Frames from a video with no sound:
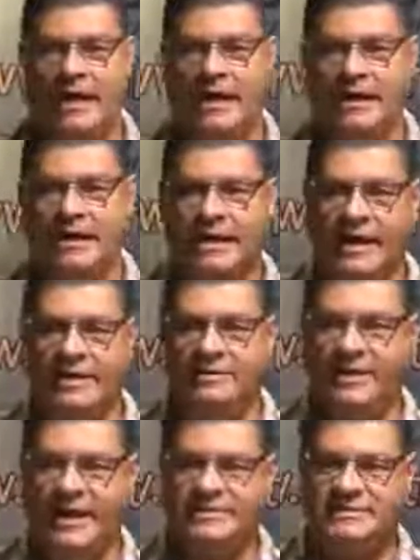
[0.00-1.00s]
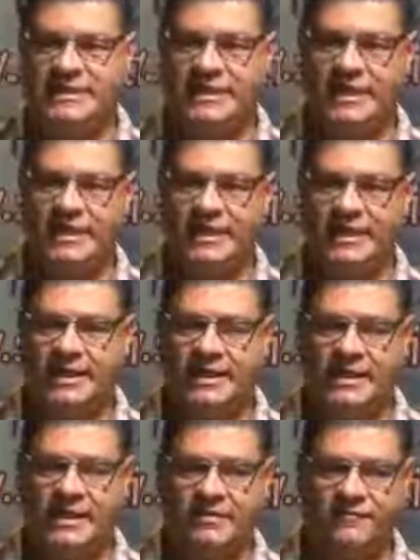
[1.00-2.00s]
And basically,
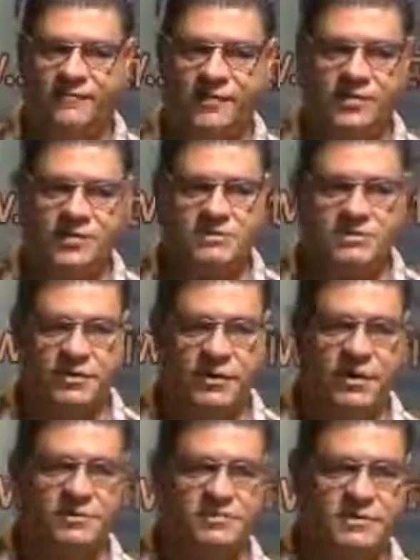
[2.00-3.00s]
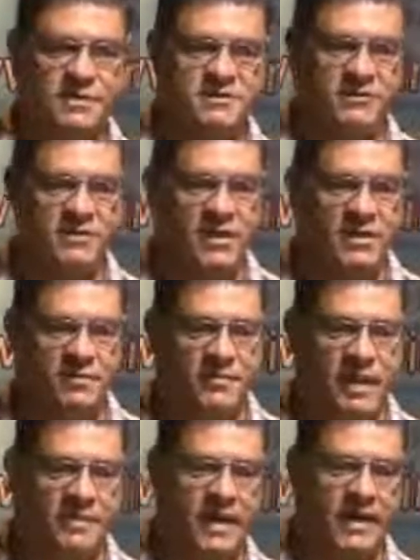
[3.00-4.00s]
for those who are not so much familiar with Mei
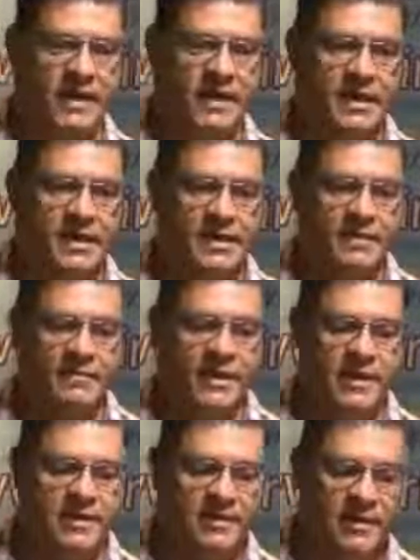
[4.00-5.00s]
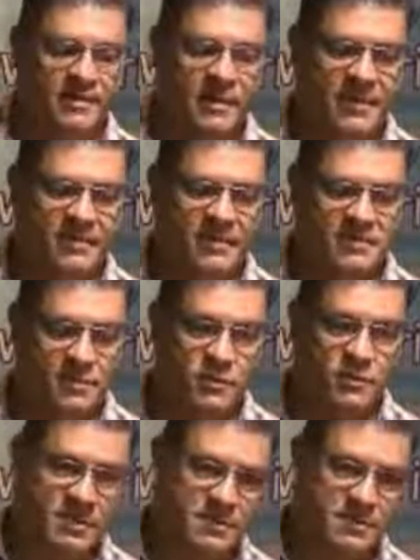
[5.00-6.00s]
Mei, right? Mei Mei was a woman,
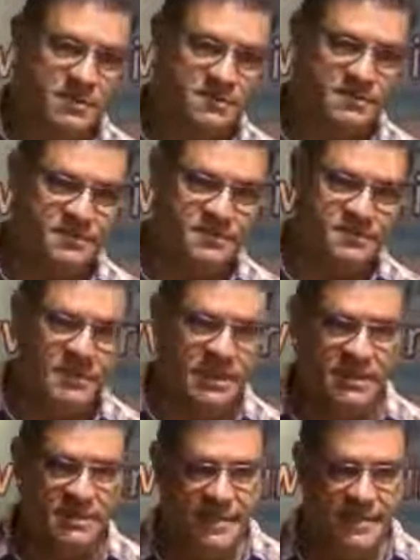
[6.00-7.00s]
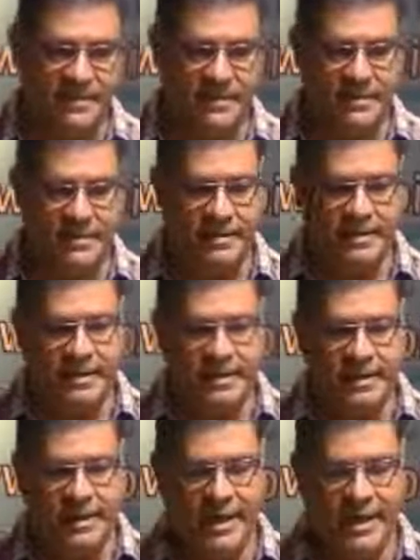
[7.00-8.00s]
Irma,
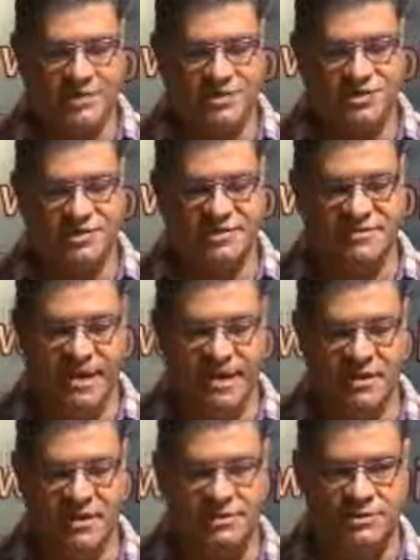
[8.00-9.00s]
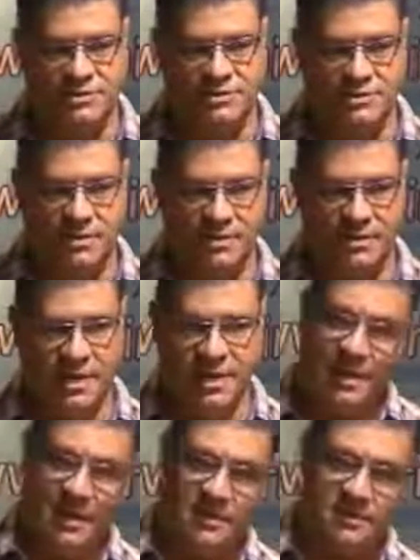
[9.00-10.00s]
and she was married to Arnaldo